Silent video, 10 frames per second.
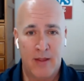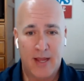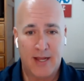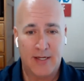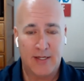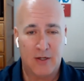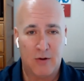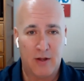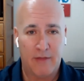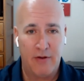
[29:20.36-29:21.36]
And so
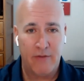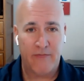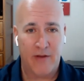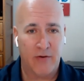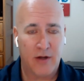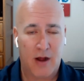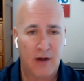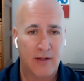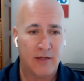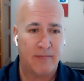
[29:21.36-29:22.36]
if you never talk
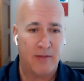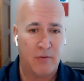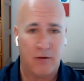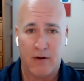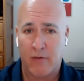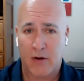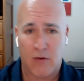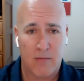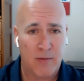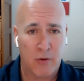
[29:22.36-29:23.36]
to these people, they're never going to
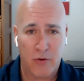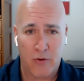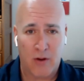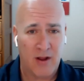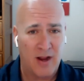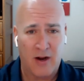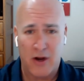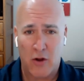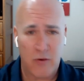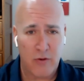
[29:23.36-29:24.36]
remember who you are. They're not going to
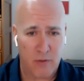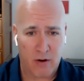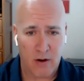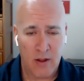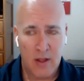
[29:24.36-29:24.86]
know who you are.